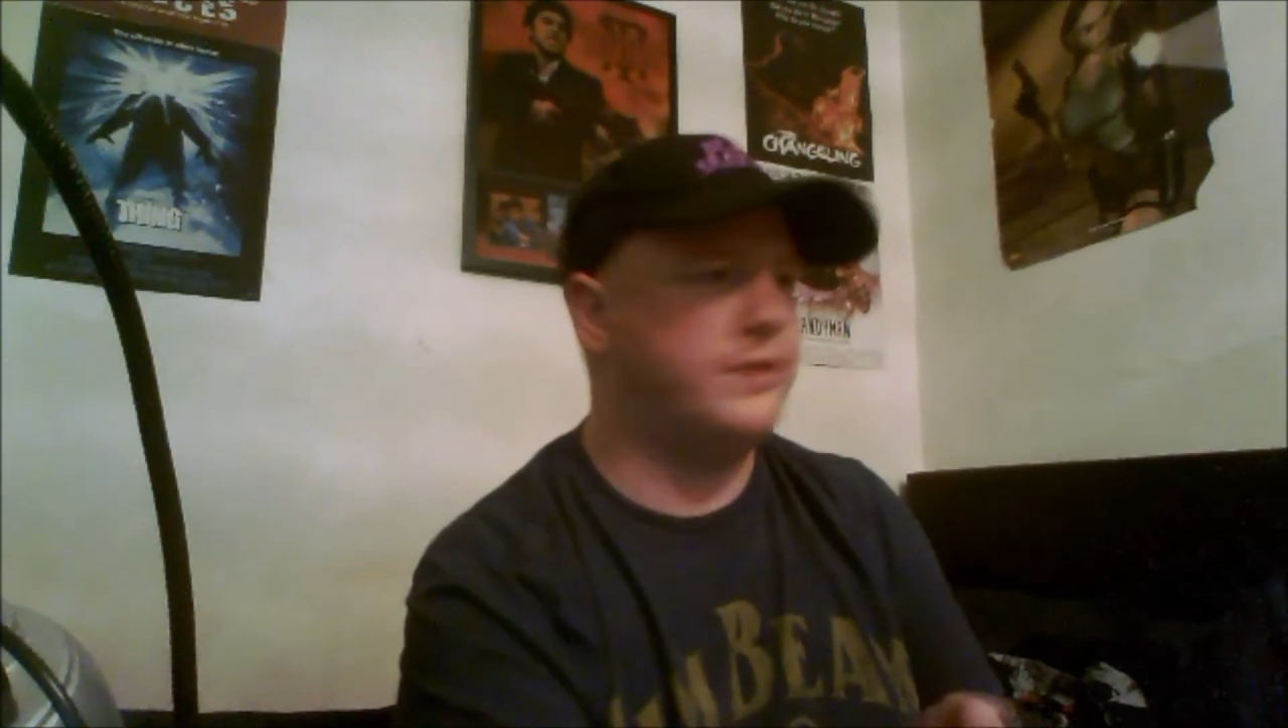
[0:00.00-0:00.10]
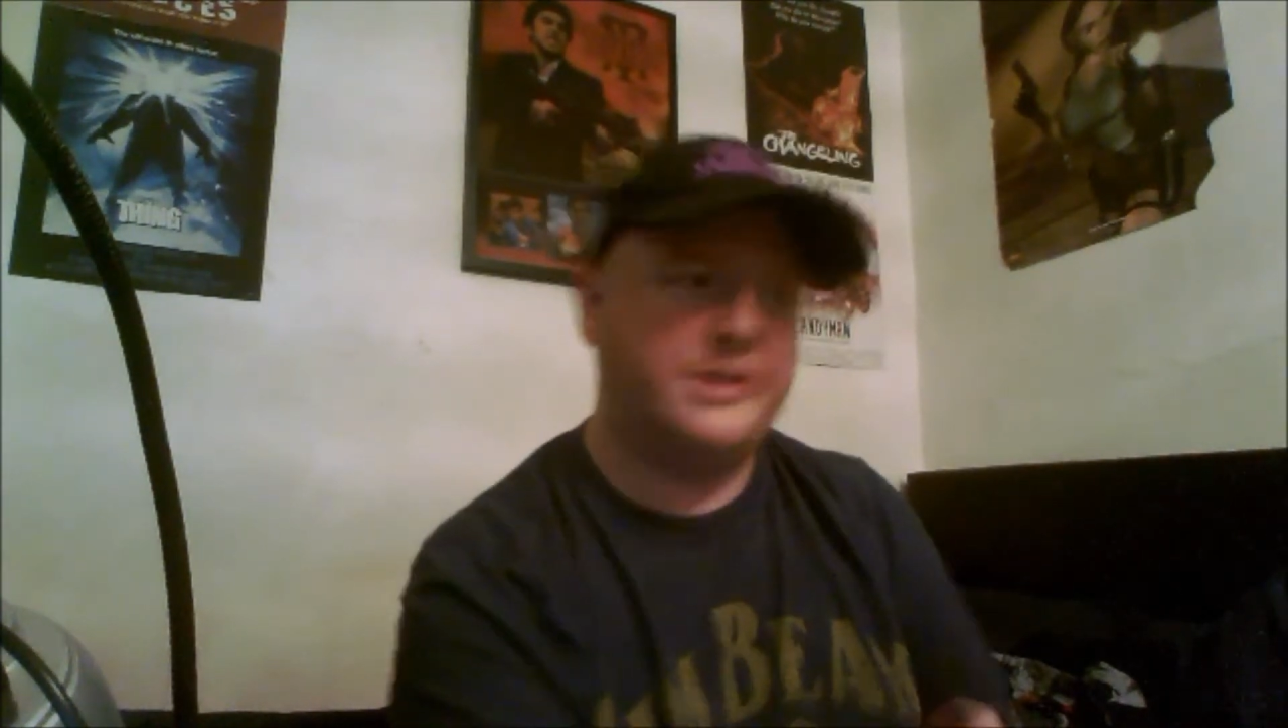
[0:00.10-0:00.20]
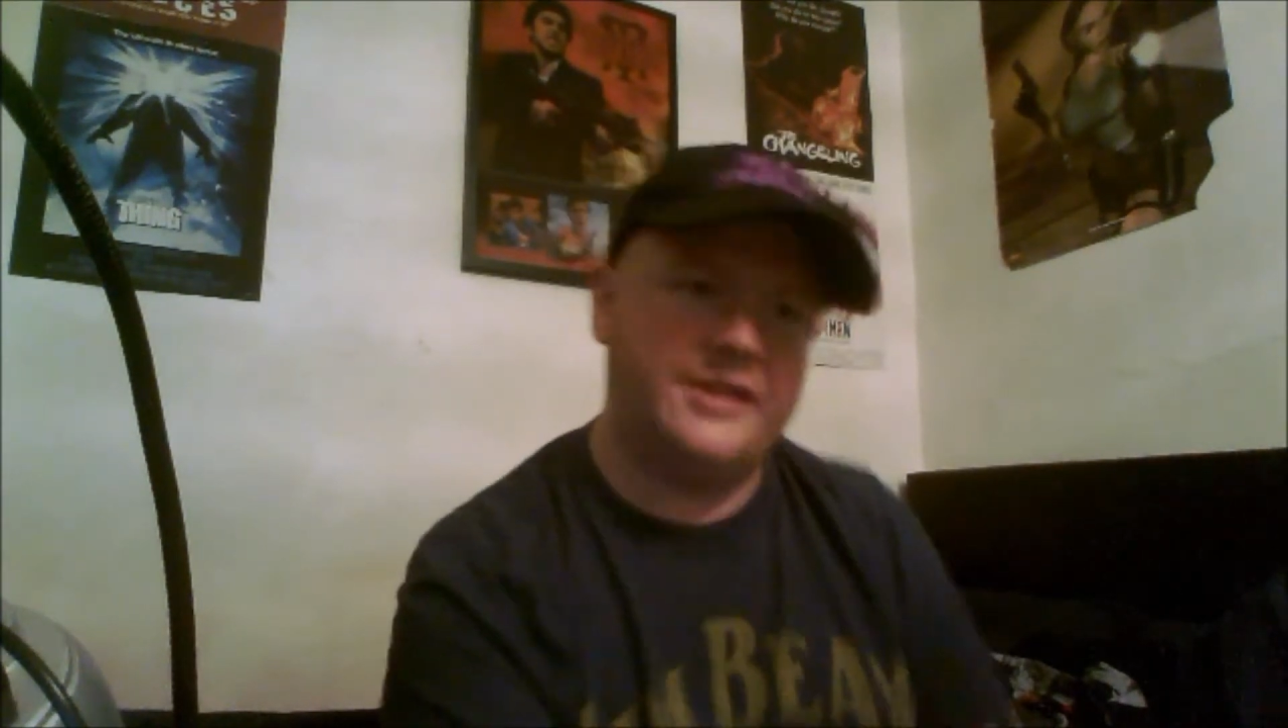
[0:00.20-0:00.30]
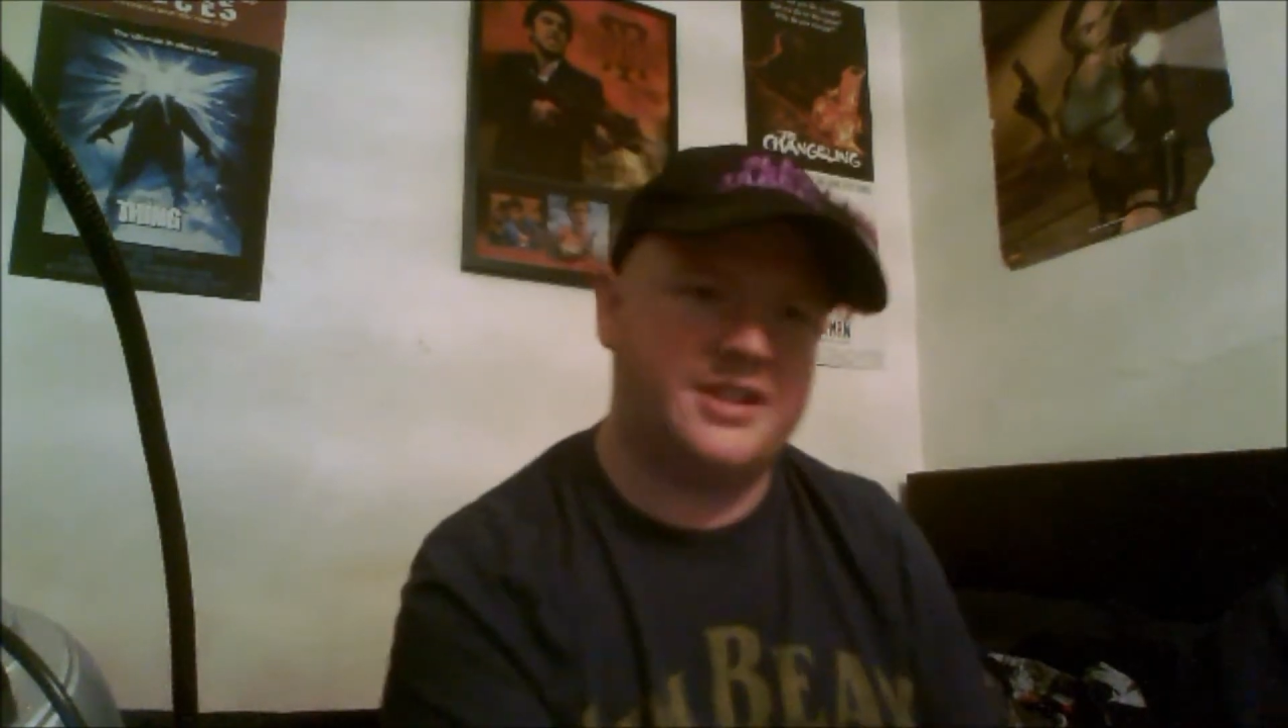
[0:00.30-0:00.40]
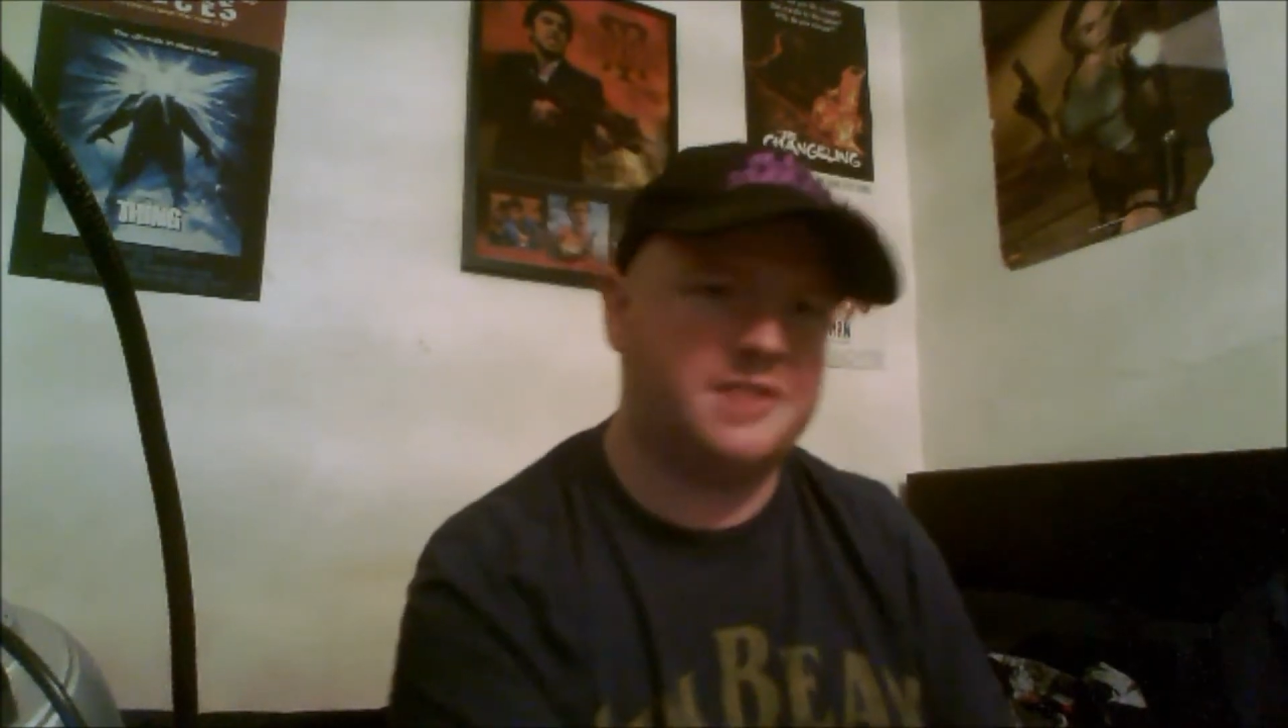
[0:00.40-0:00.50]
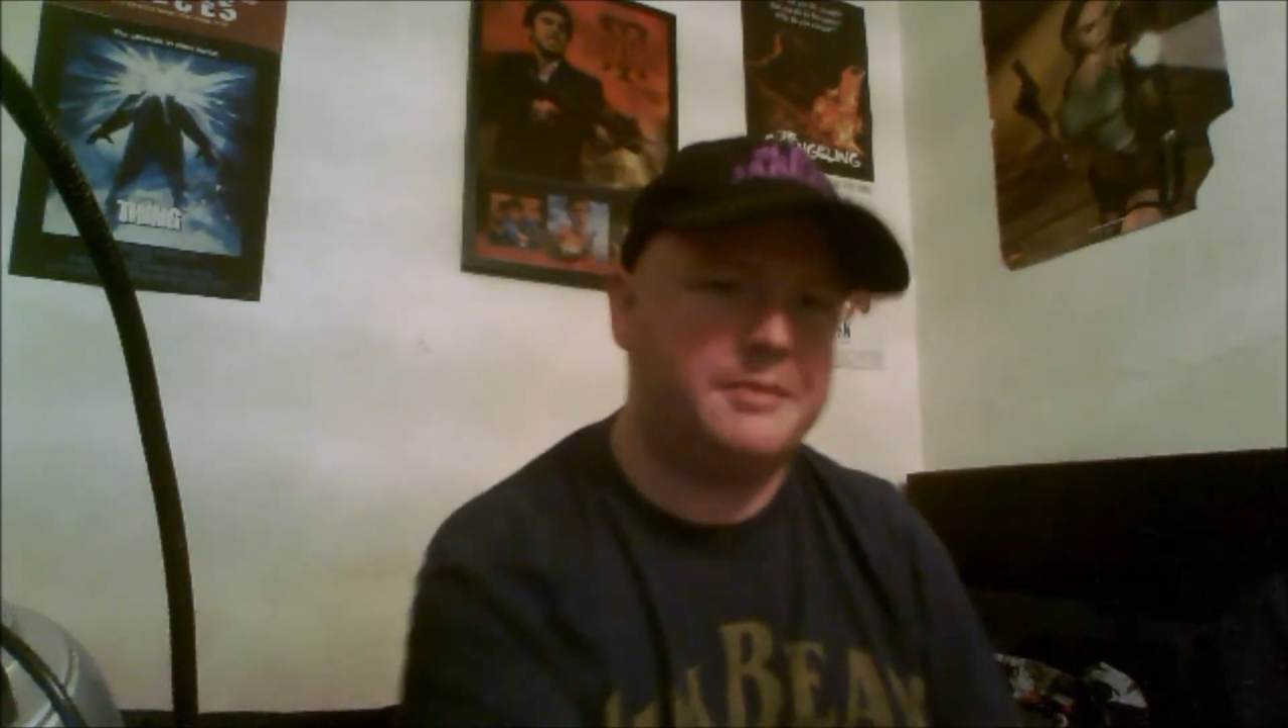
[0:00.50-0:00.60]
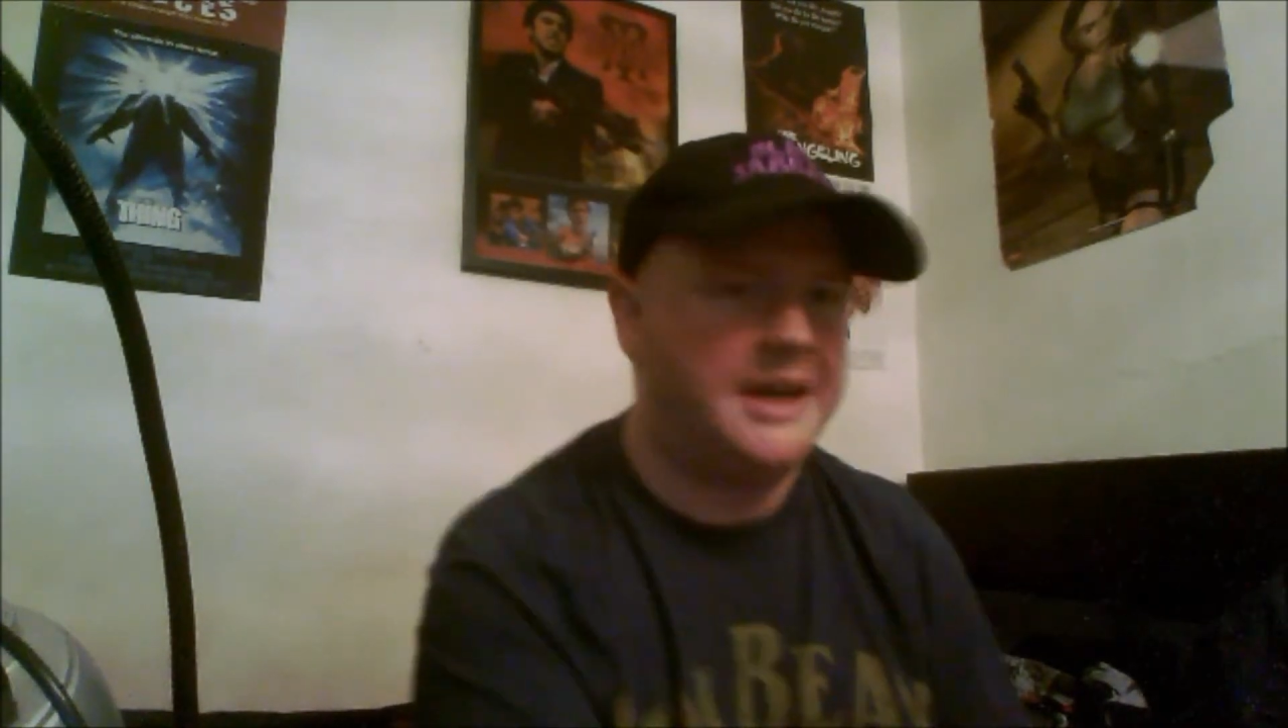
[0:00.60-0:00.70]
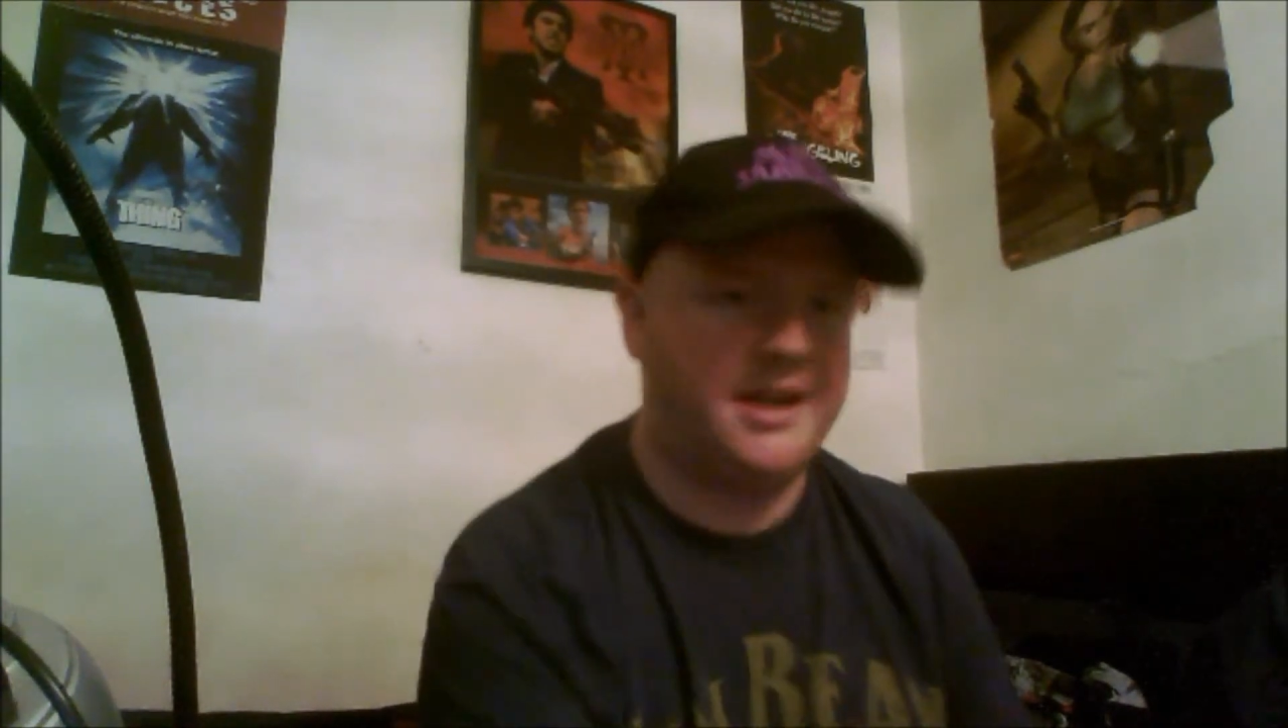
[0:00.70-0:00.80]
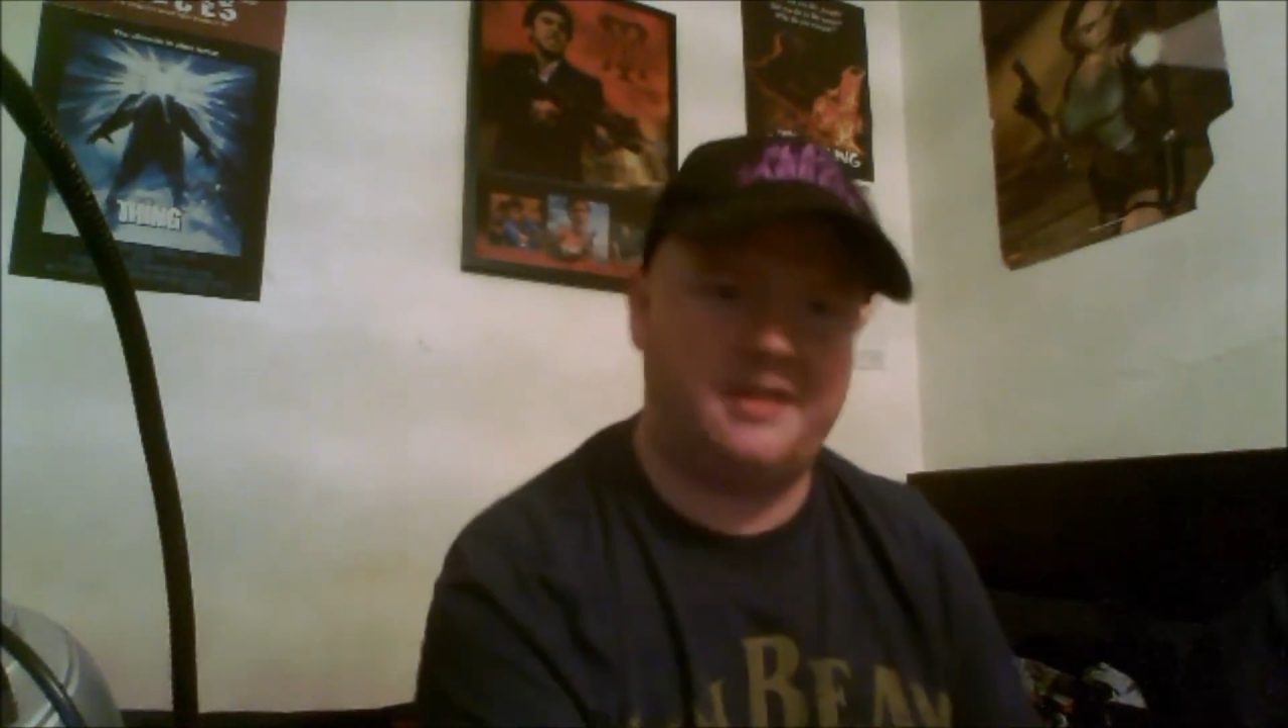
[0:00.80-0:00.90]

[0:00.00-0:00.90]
so they just